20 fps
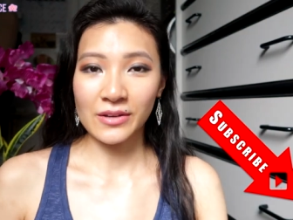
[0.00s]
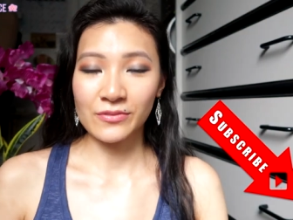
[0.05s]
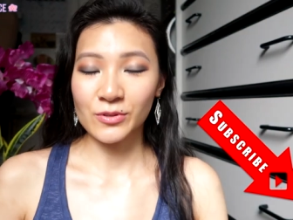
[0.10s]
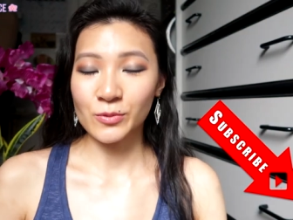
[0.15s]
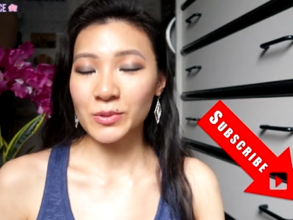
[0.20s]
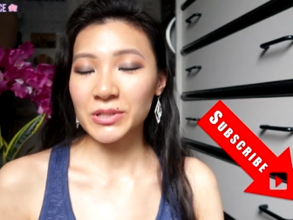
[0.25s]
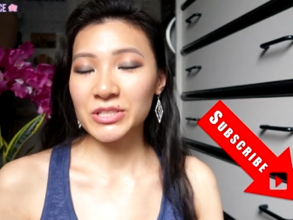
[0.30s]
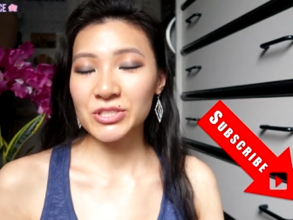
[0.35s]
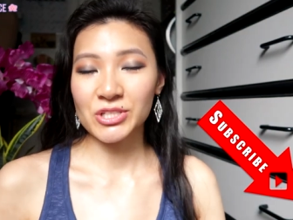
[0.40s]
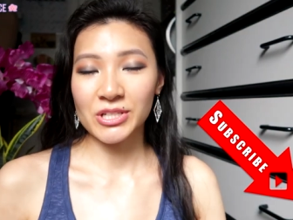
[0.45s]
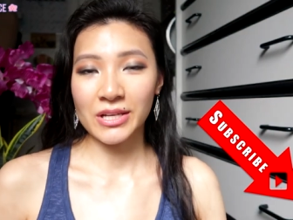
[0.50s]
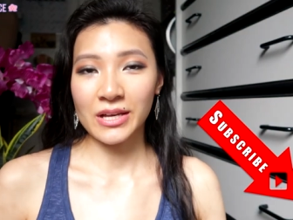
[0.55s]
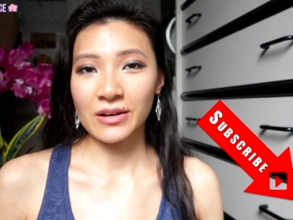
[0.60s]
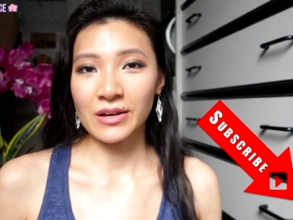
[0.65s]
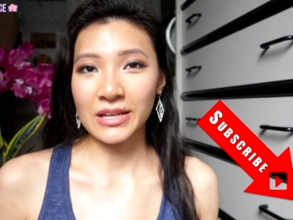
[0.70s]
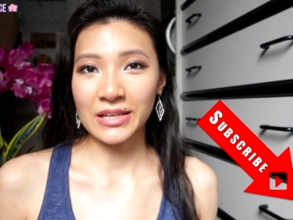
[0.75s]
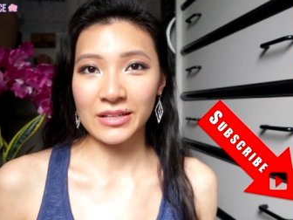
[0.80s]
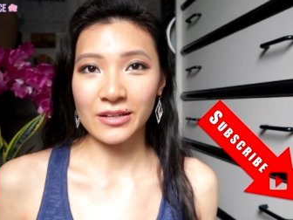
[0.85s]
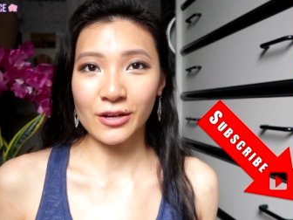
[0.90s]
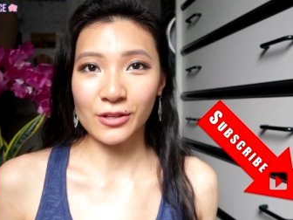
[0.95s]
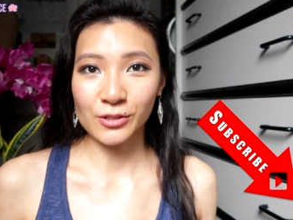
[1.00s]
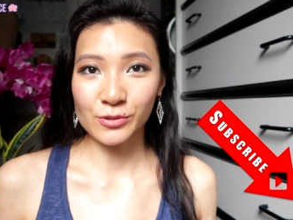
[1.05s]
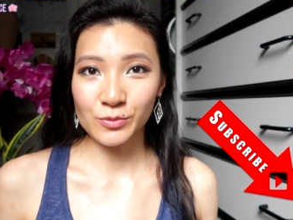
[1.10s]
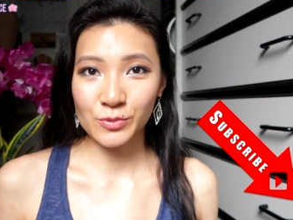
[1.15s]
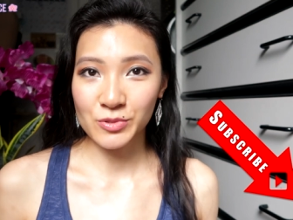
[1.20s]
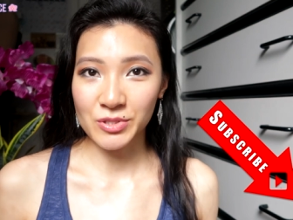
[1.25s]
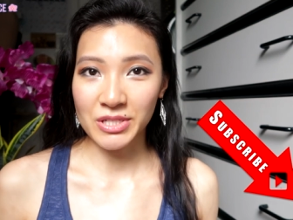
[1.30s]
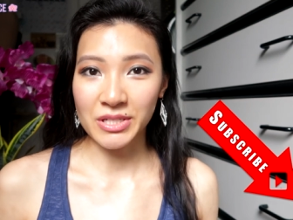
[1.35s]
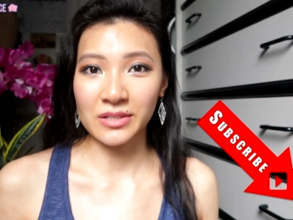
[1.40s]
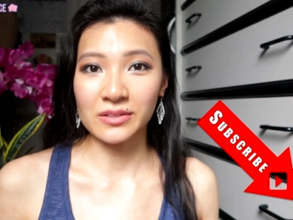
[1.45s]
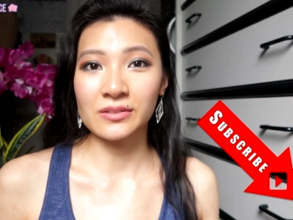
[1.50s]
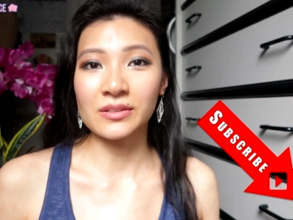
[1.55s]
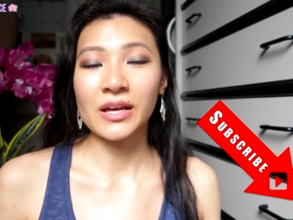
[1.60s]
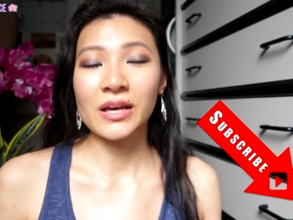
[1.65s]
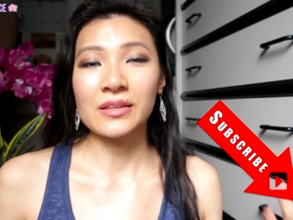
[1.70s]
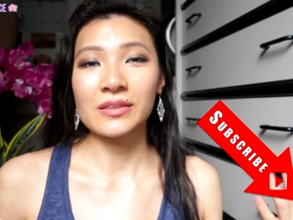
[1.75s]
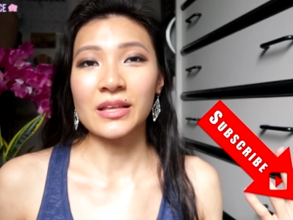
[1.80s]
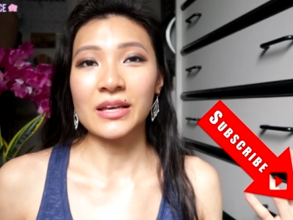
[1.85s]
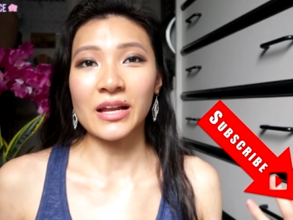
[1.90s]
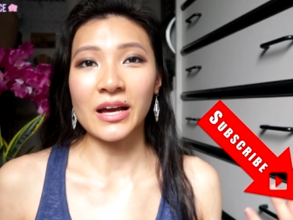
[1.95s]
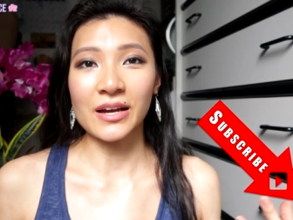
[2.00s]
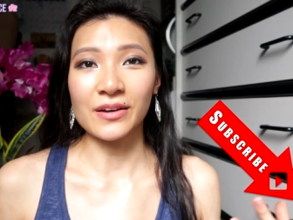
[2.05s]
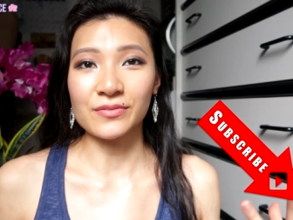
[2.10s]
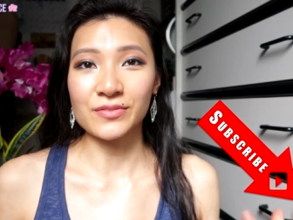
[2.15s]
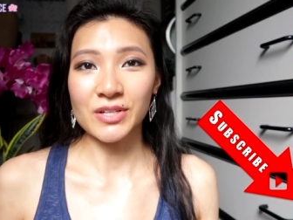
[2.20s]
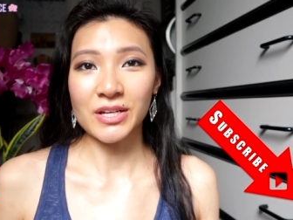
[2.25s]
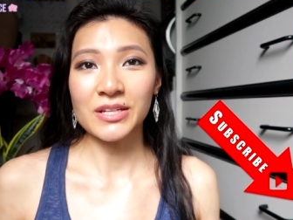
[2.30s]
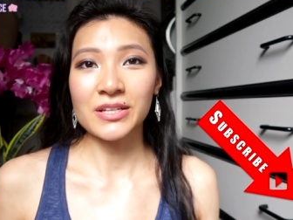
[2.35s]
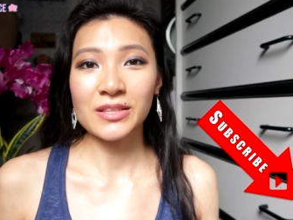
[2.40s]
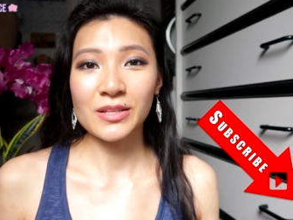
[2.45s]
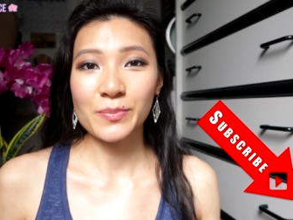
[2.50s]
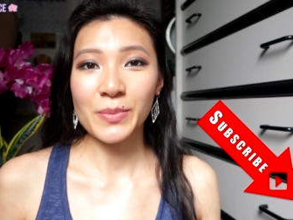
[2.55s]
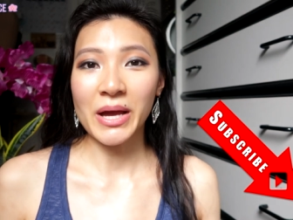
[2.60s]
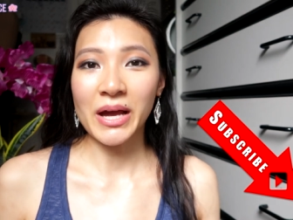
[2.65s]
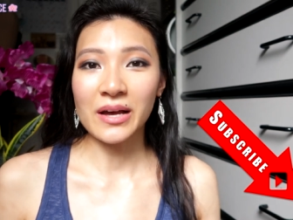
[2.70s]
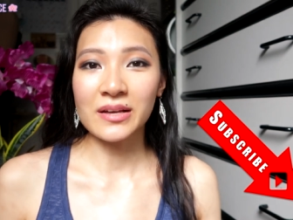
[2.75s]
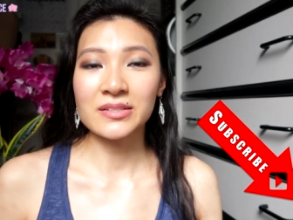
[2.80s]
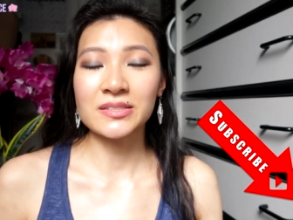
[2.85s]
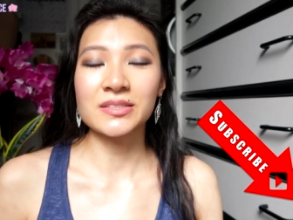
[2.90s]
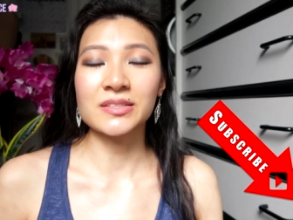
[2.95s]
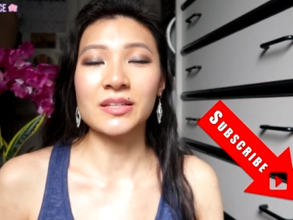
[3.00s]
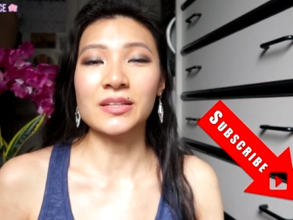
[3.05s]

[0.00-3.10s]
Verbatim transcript: If you want to check out any other routine that I've done in the past,